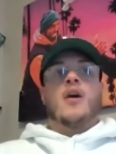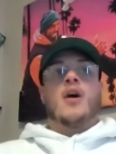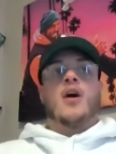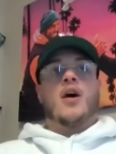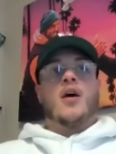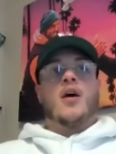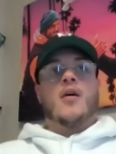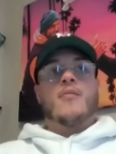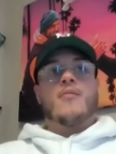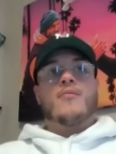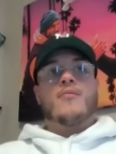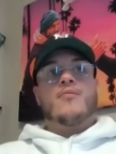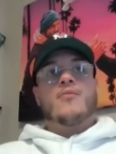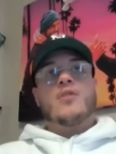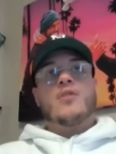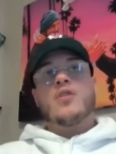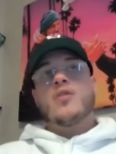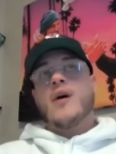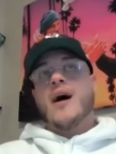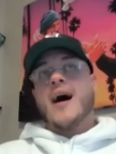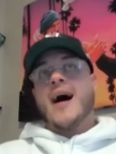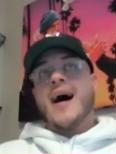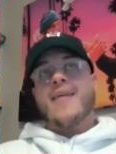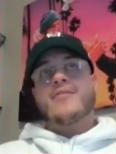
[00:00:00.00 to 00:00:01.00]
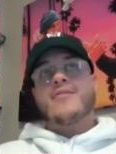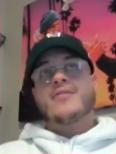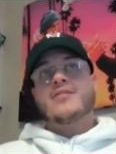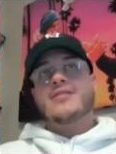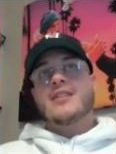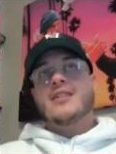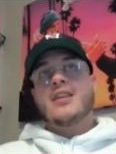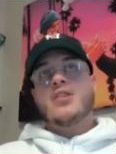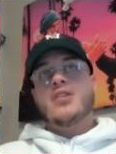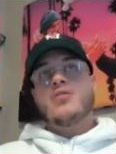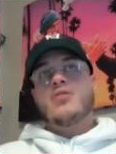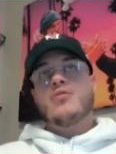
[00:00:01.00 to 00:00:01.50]
Um, you know,
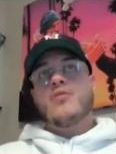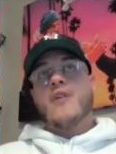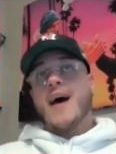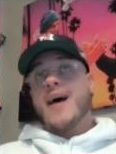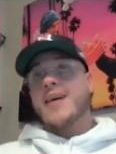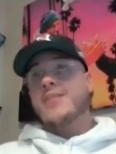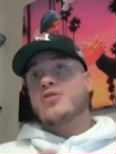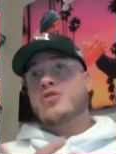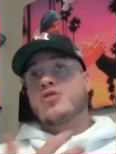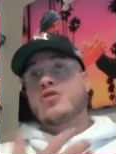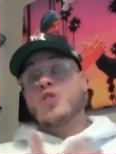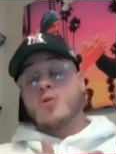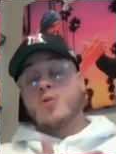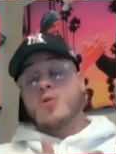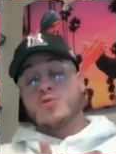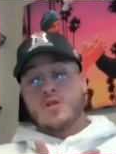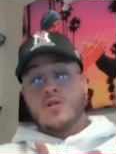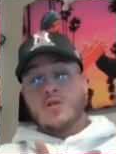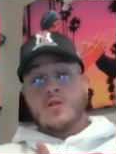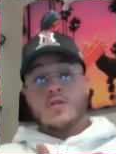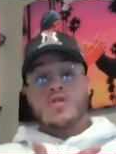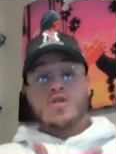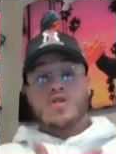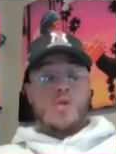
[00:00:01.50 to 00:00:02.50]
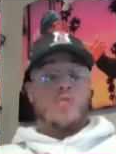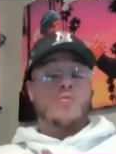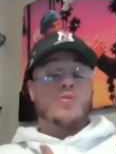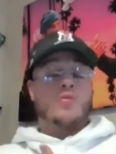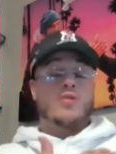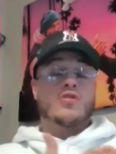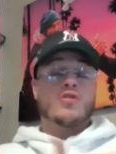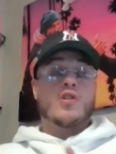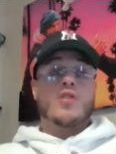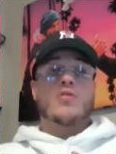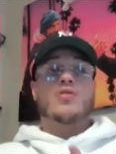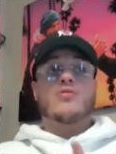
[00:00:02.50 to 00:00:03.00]
obviously you've had shoulder shoulder
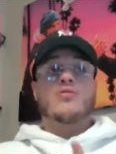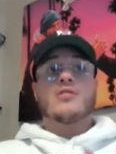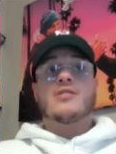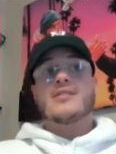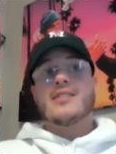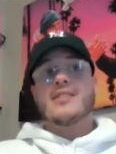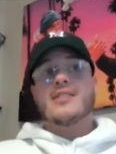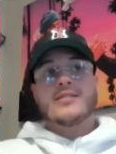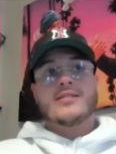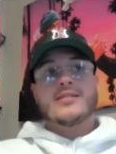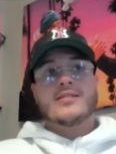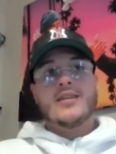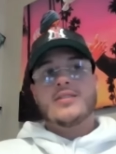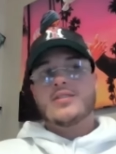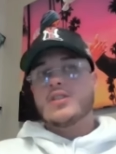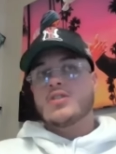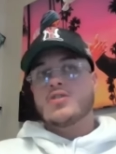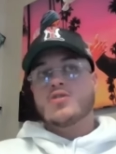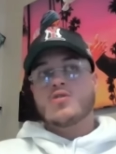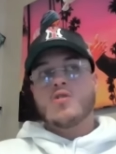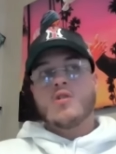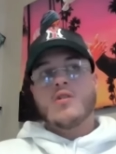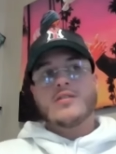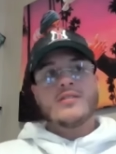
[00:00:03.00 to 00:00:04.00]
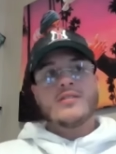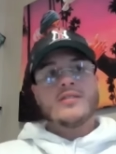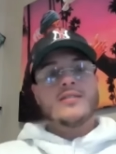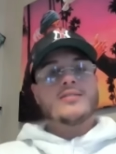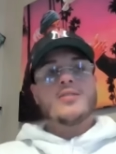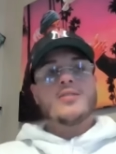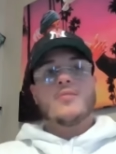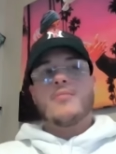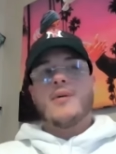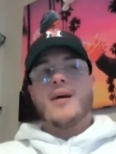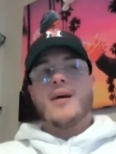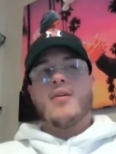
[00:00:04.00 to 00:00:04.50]
surgery since then. Just talk to
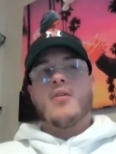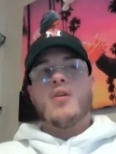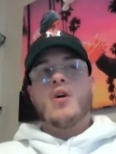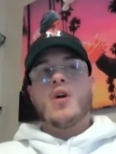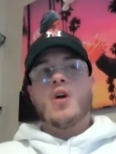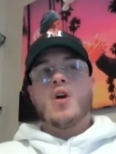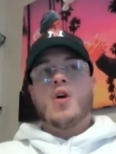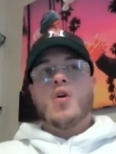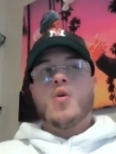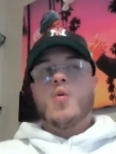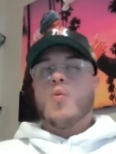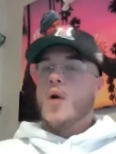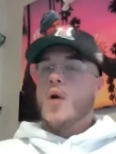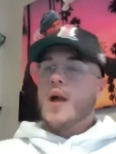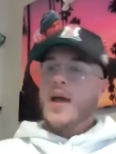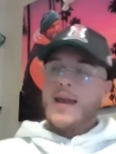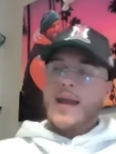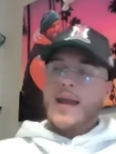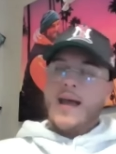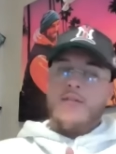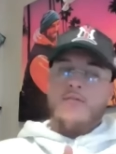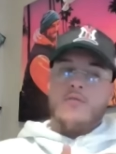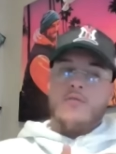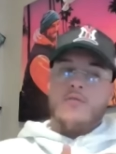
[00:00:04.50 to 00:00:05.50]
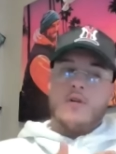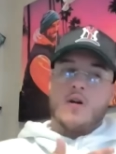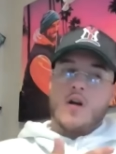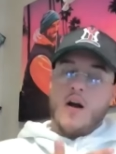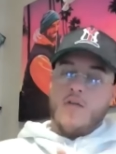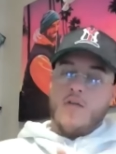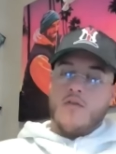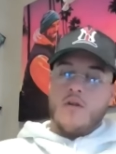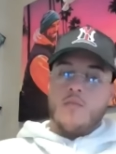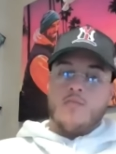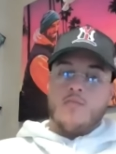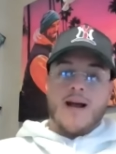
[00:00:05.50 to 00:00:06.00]
us about where that
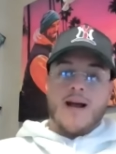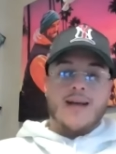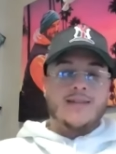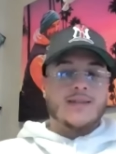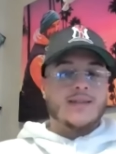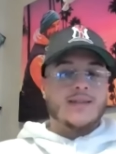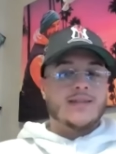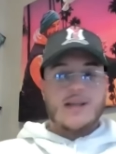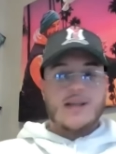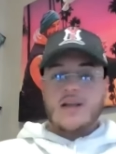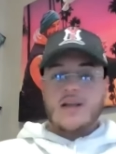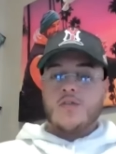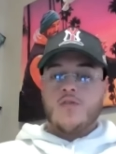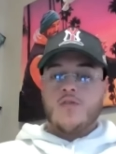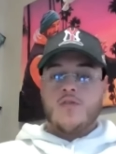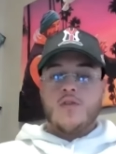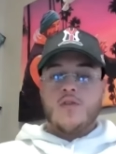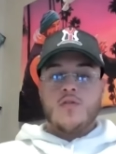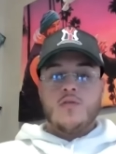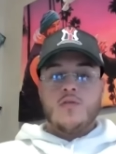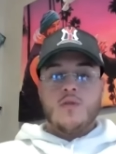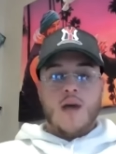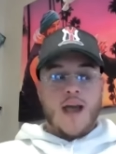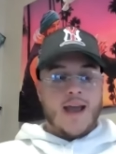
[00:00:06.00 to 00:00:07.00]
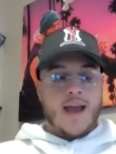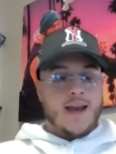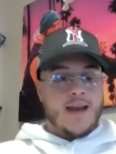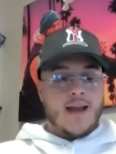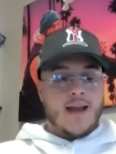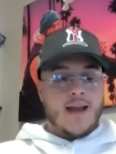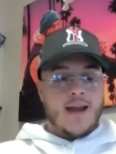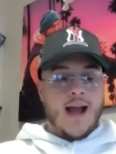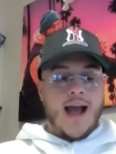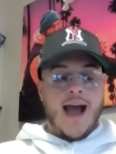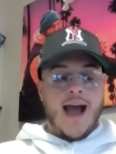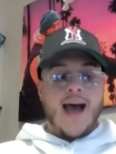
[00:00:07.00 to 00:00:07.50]
recovery process is for you, and
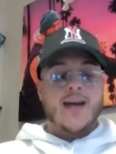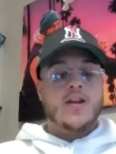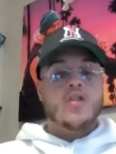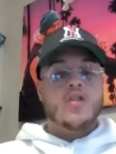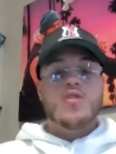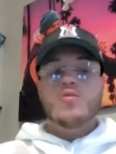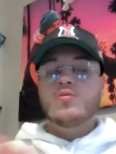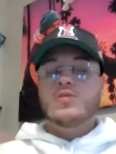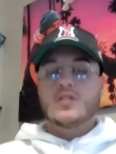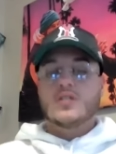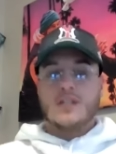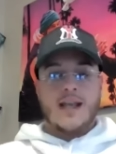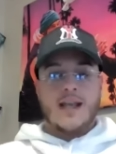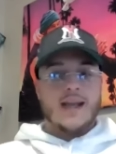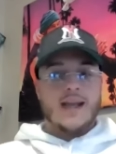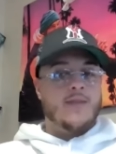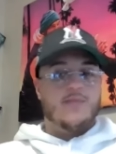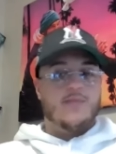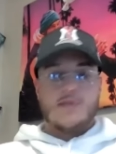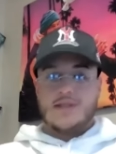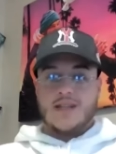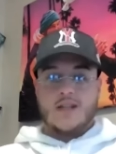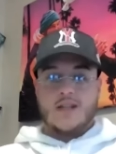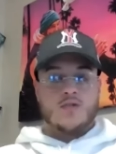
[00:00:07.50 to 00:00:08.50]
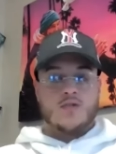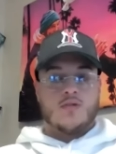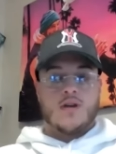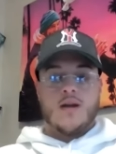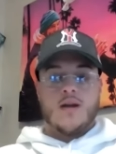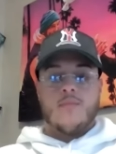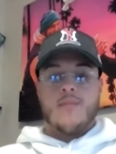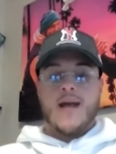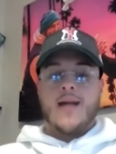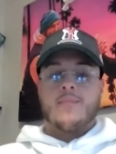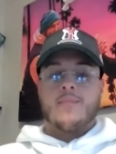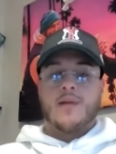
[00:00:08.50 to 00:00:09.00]
then how do you see any potential
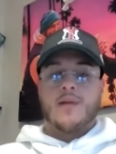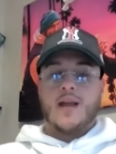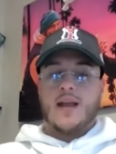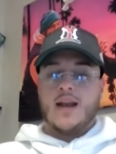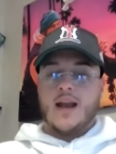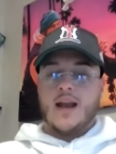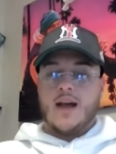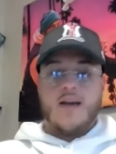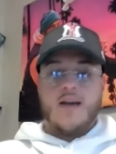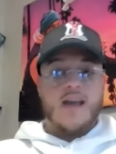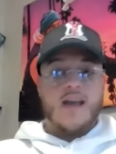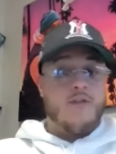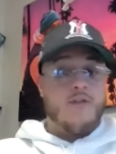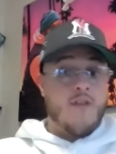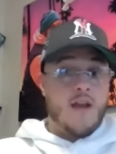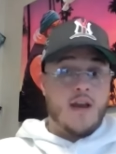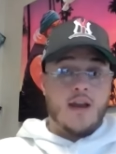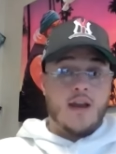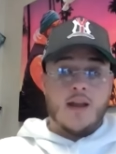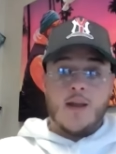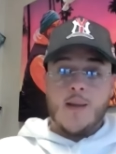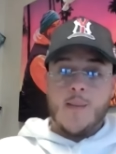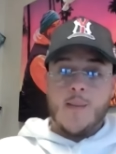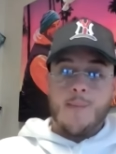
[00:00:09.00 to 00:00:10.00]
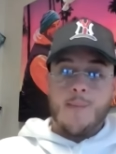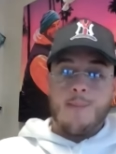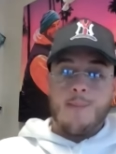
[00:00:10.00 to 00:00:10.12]
comeback playing out, if any?